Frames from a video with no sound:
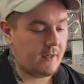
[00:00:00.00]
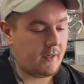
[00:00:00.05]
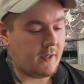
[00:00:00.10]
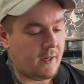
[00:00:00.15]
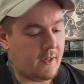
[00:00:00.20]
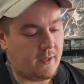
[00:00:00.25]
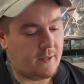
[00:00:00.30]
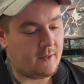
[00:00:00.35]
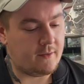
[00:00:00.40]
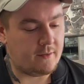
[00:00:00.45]

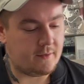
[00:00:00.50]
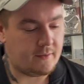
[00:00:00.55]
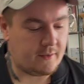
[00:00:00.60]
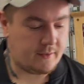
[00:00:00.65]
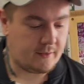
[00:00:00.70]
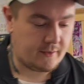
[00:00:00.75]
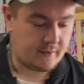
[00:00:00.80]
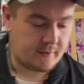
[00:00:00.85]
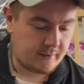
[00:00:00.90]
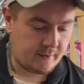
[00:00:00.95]
and
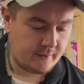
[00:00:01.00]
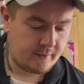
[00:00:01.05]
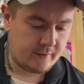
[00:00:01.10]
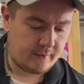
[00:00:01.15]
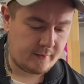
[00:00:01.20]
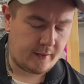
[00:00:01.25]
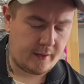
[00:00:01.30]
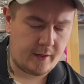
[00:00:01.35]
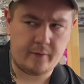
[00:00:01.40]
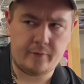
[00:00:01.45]
I
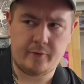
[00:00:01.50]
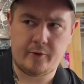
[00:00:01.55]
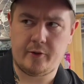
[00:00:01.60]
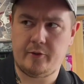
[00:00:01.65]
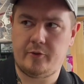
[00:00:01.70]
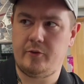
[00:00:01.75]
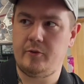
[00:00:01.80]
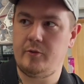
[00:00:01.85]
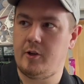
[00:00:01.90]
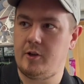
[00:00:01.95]
offered her
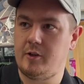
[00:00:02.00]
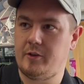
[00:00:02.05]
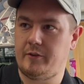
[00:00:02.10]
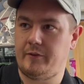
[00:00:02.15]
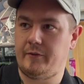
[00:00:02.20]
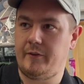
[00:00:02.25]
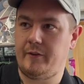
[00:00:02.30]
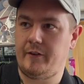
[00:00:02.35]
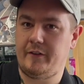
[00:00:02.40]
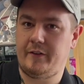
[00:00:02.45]

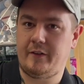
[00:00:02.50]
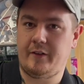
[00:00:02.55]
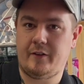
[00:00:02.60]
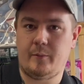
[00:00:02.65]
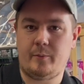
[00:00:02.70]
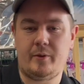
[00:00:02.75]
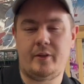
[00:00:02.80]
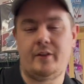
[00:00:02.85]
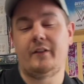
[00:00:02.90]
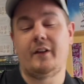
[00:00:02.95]
$2.50 a
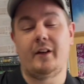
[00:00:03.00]
piece.